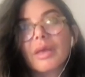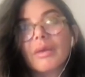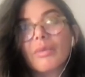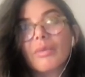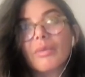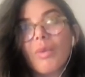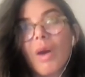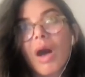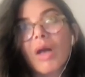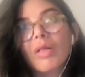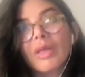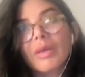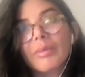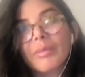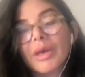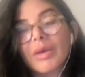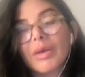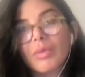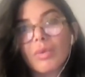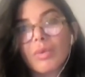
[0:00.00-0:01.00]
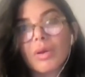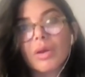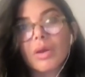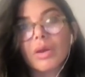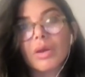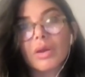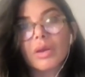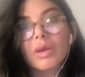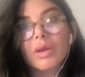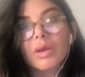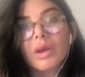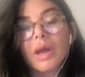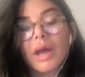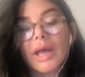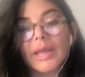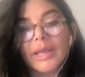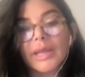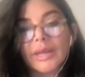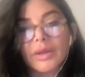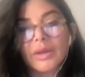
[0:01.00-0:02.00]
while I'm at work,
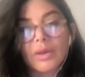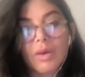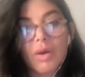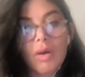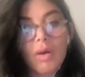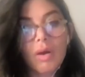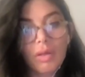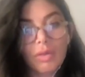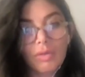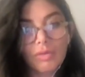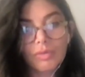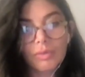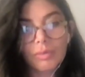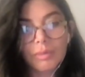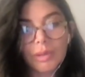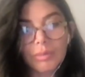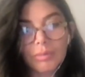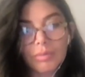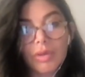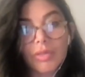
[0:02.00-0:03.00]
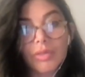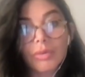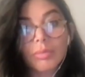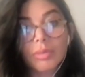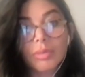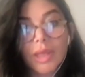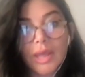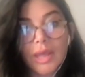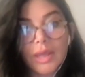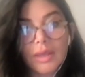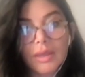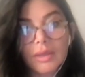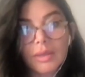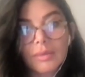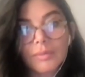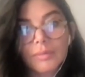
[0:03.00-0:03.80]
I get a call from my brother Blake